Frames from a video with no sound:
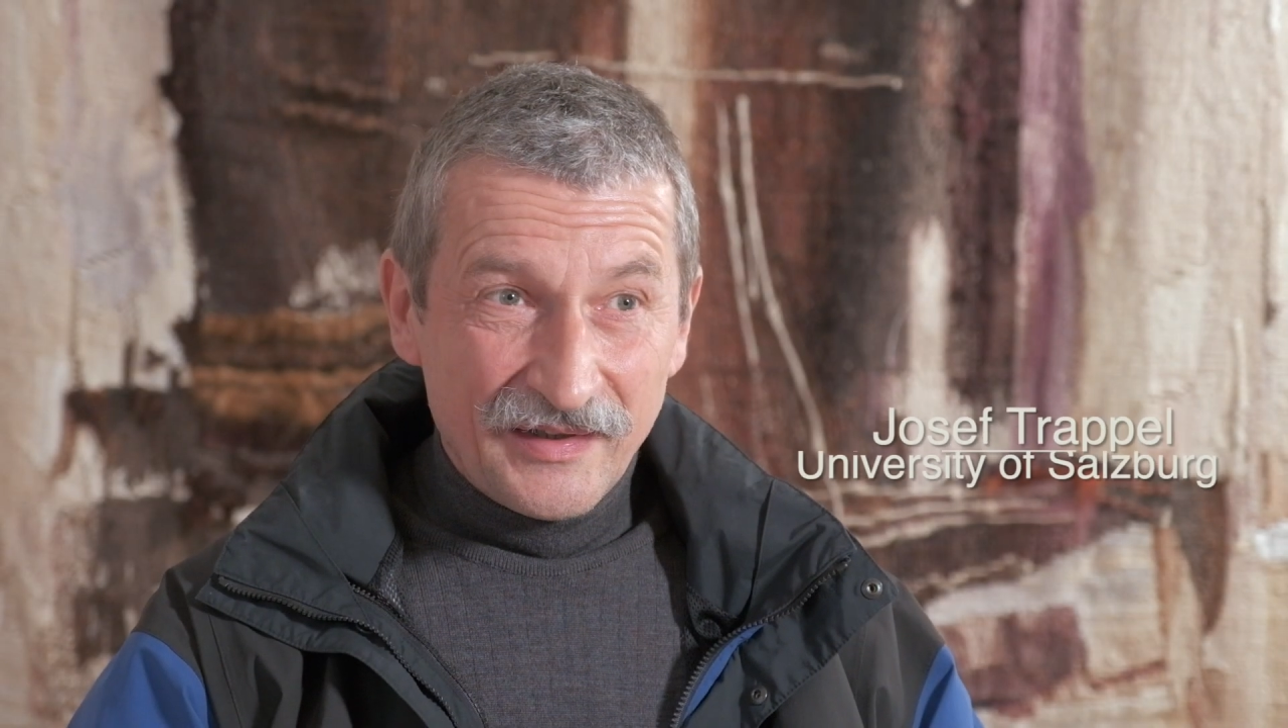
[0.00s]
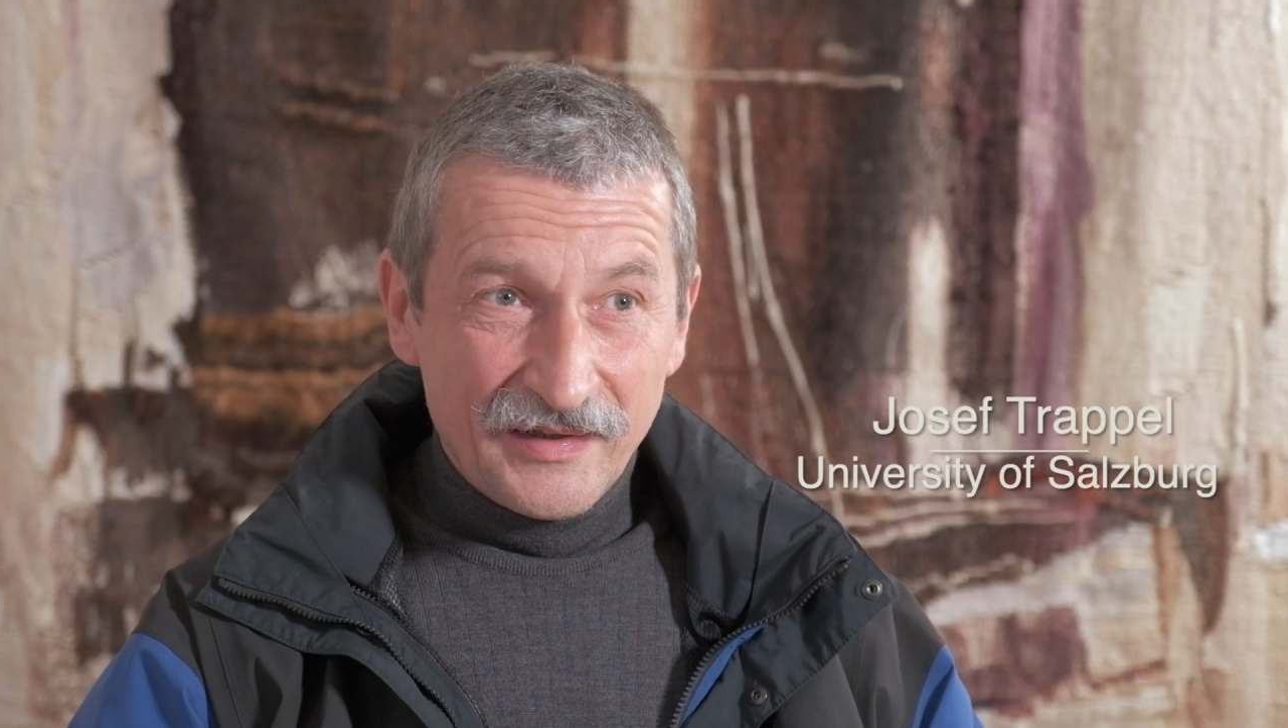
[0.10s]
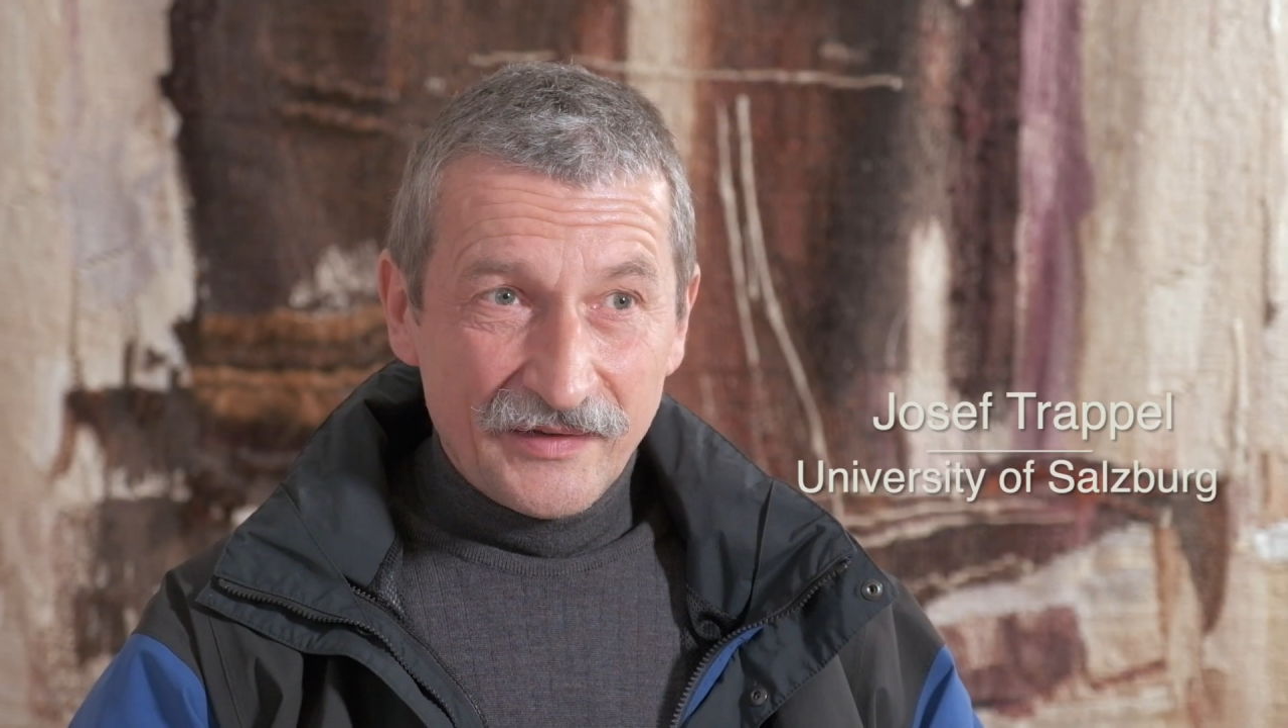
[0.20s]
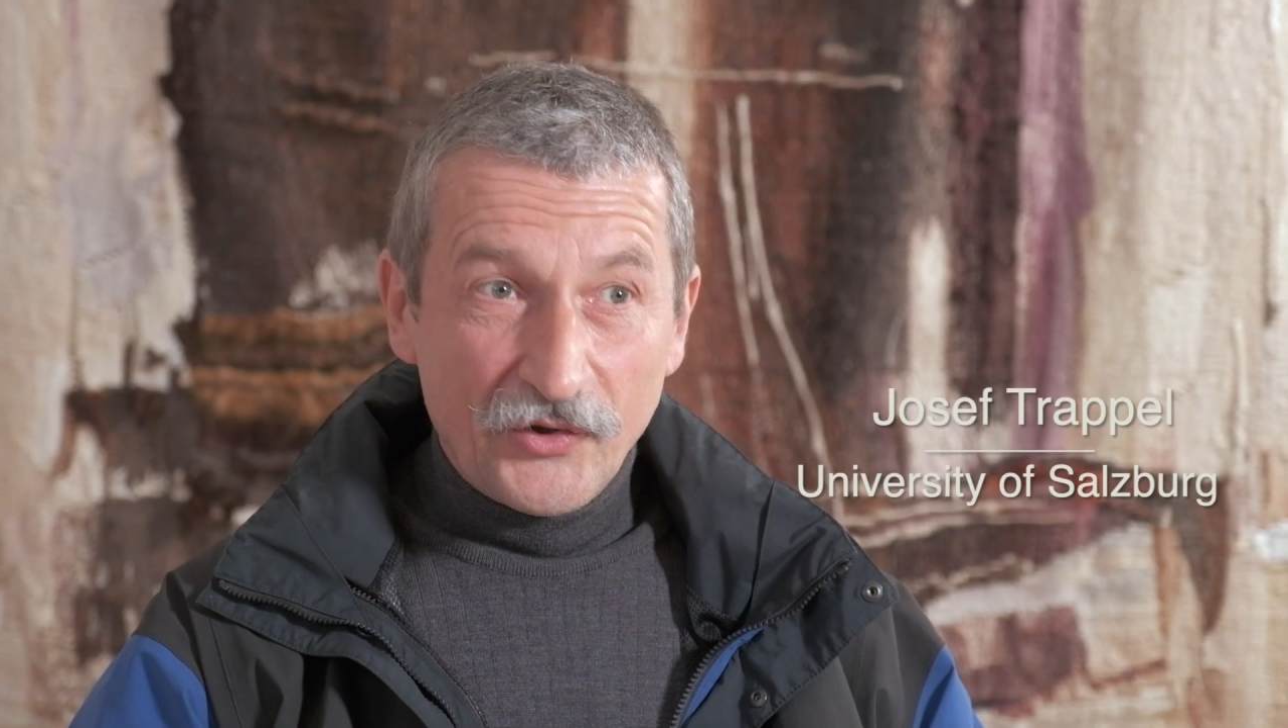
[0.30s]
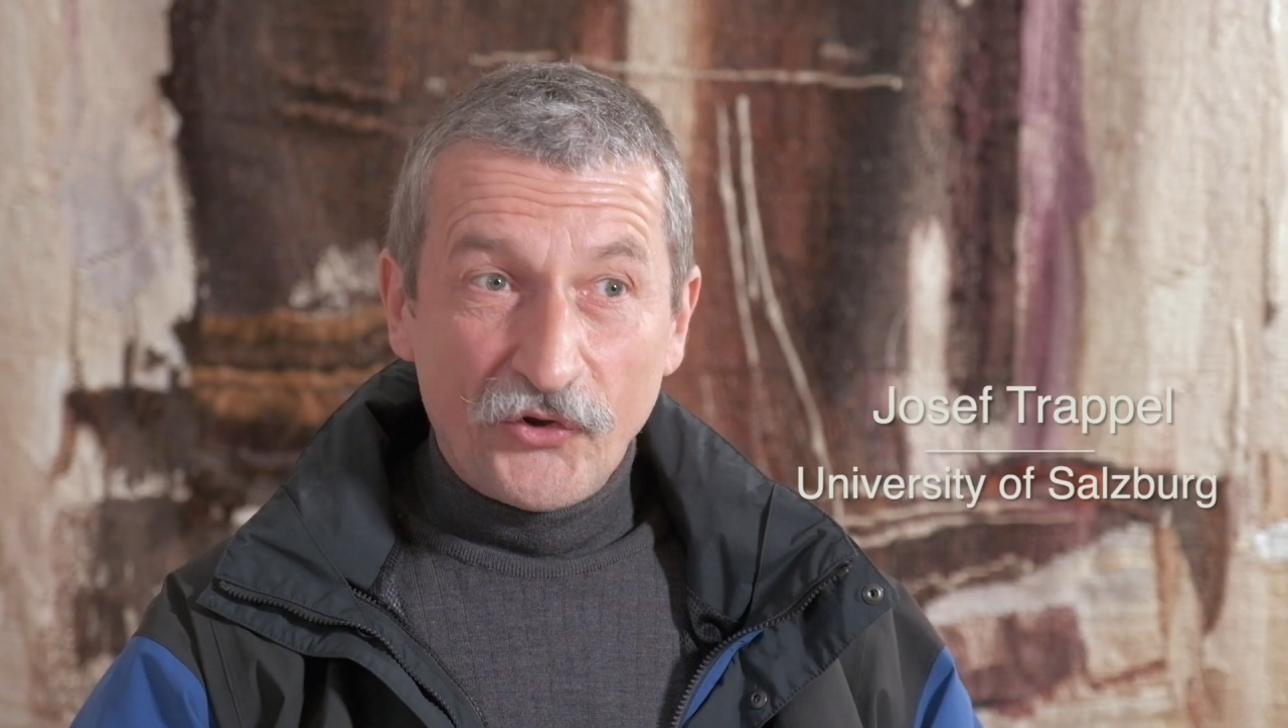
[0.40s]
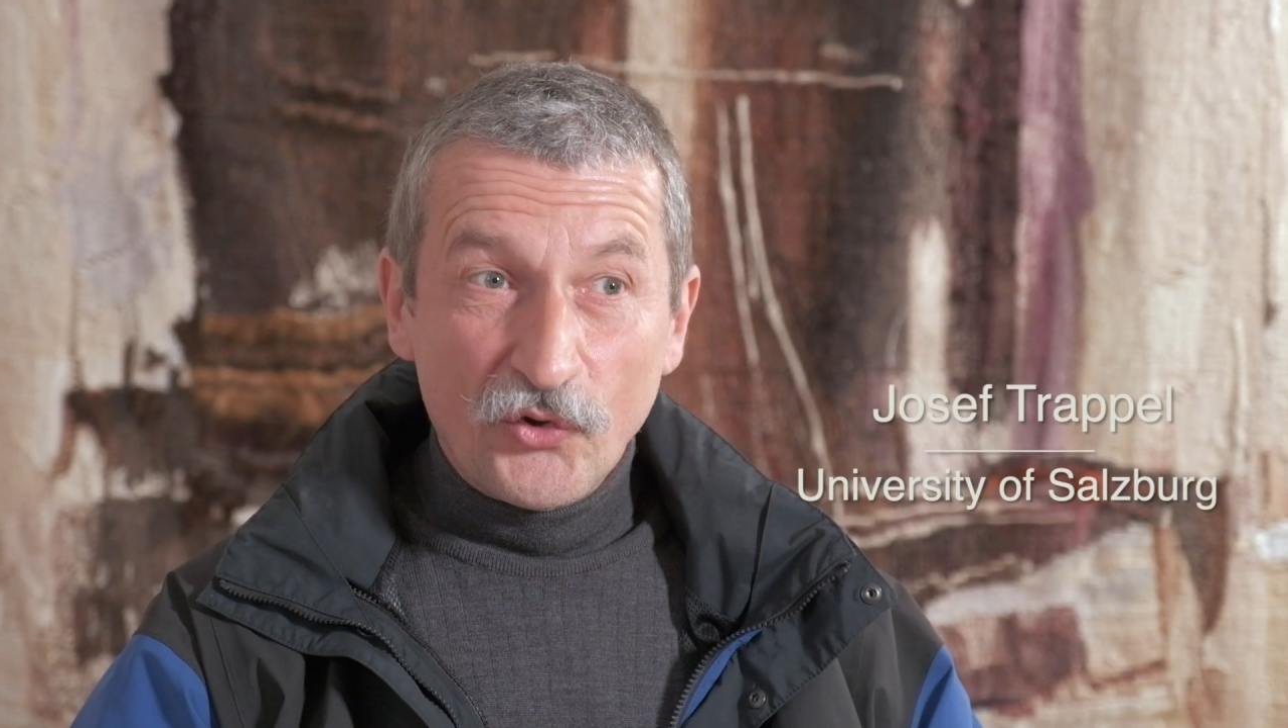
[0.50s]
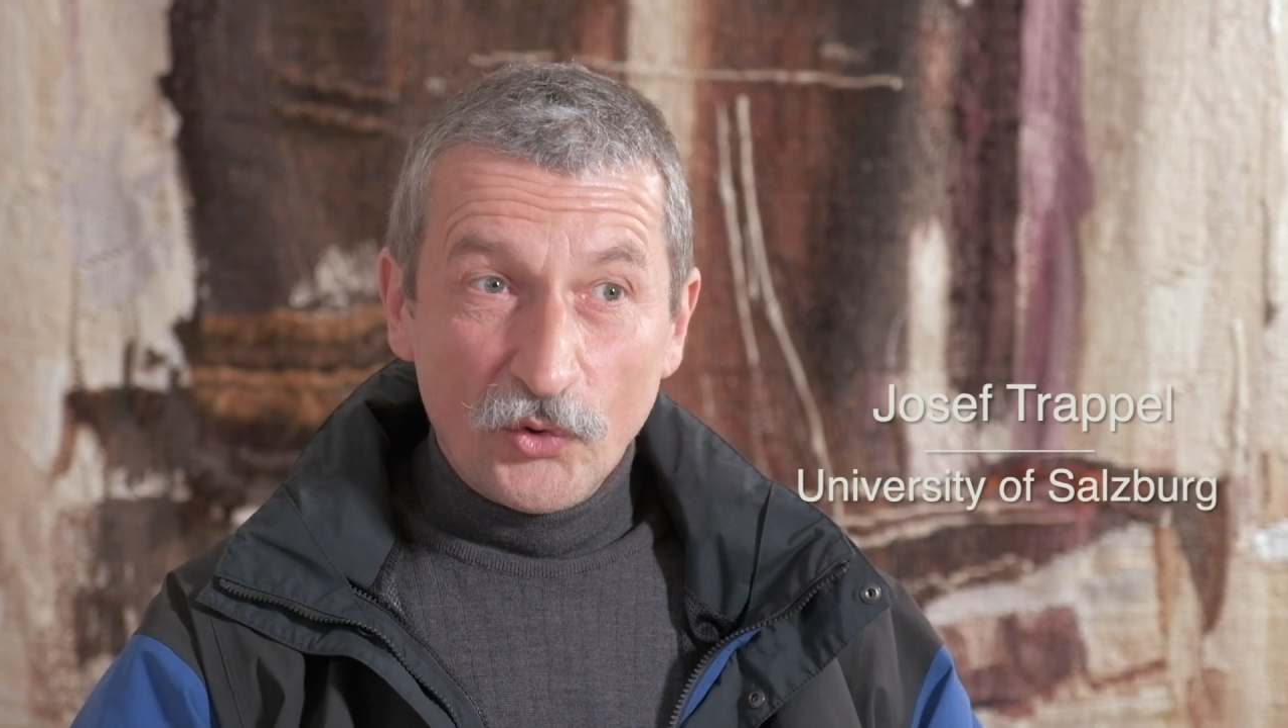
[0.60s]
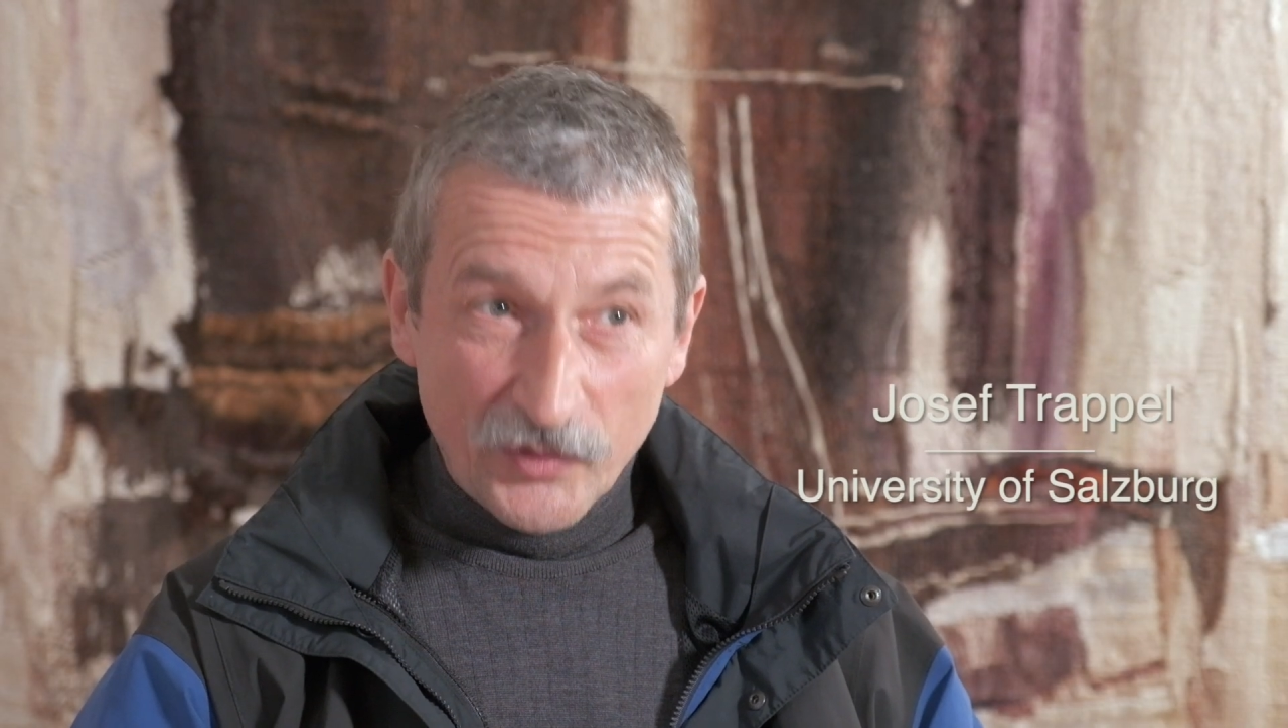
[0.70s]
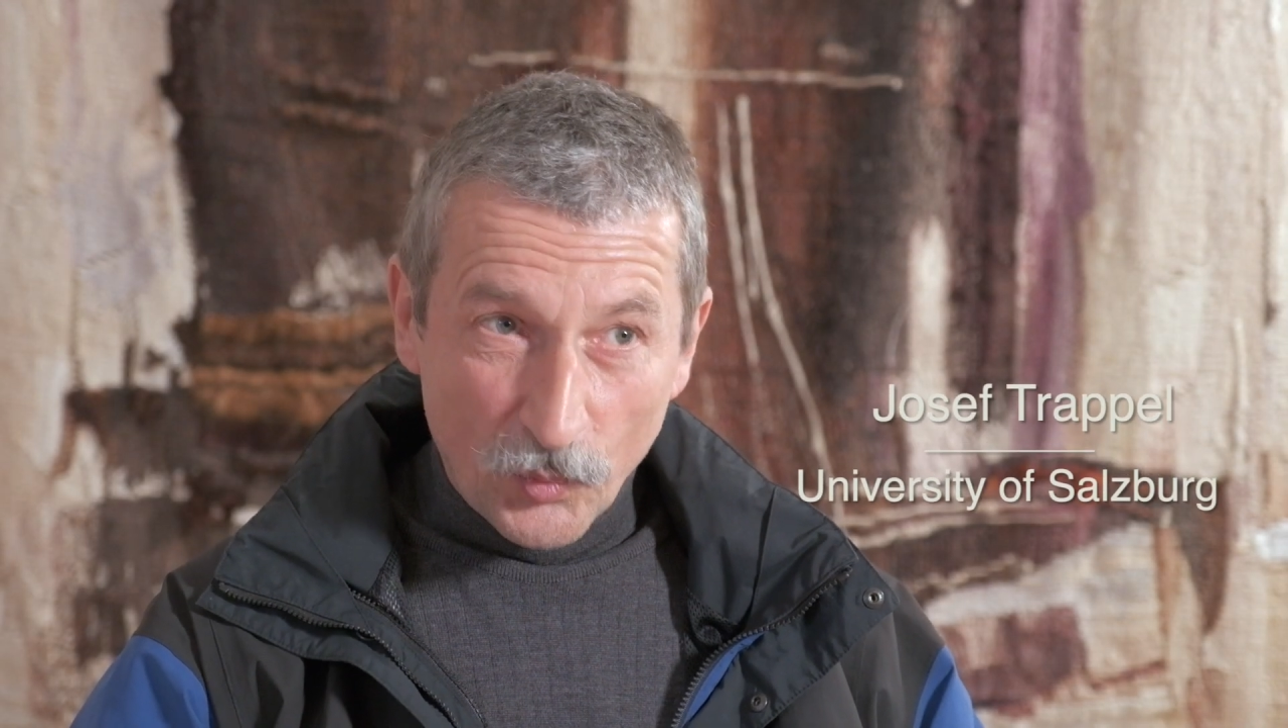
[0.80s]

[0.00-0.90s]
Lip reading: the third